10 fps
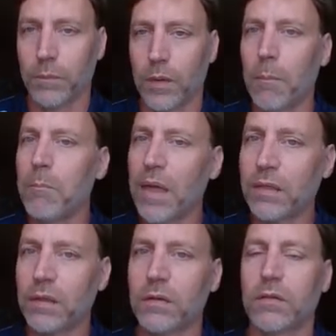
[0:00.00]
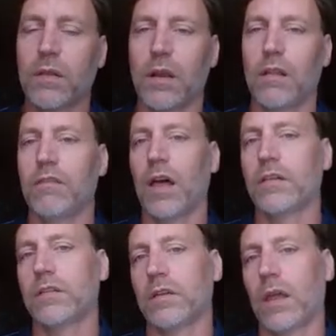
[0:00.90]
methods that
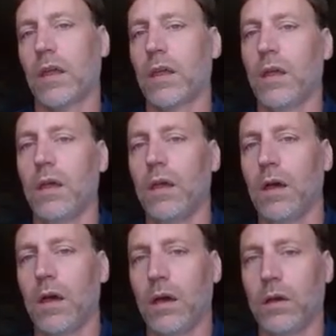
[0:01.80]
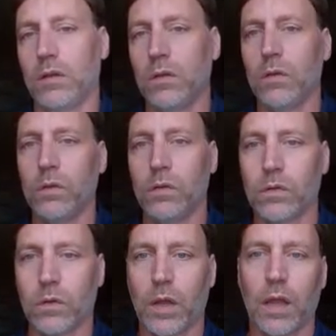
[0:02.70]
Lavoisier
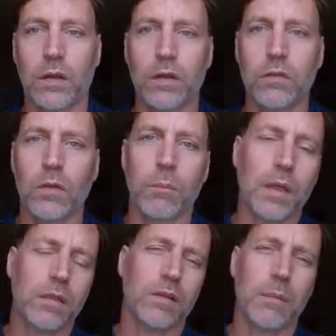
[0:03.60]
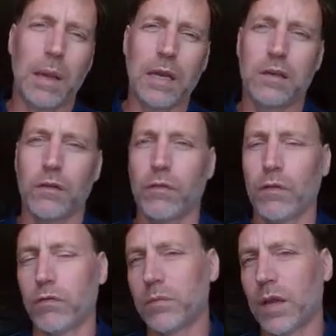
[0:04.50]
used. Okay, and these are the methods. They might differ
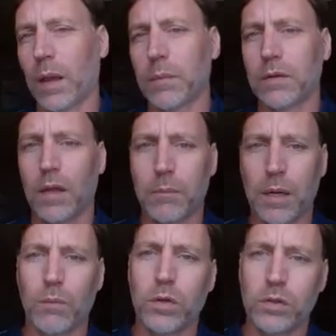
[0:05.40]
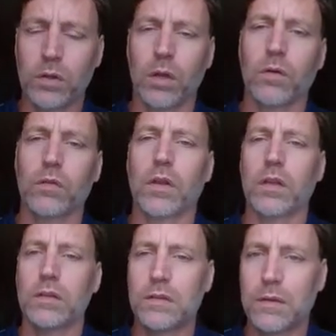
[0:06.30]
from time to time, but I want you to
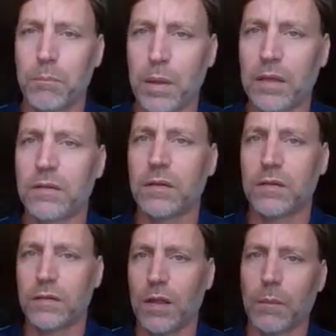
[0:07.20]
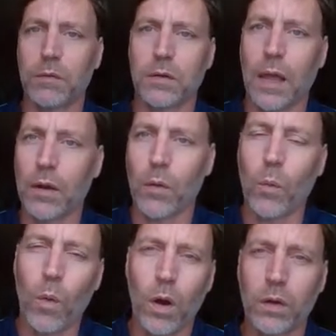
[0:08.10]
understand just the basic steps and how to
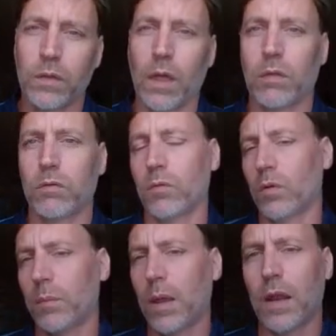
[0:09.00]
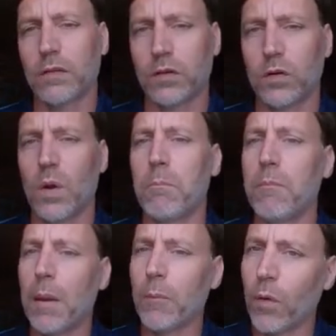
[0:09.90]
walk that through. I'm not asking you to
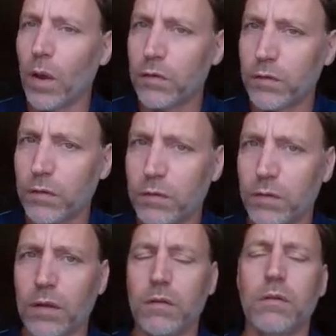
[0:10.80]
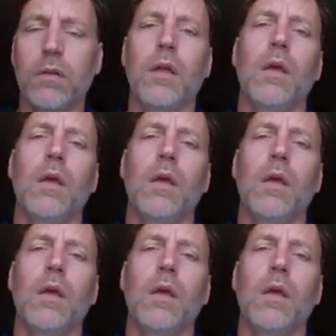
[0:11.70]
memorize these things,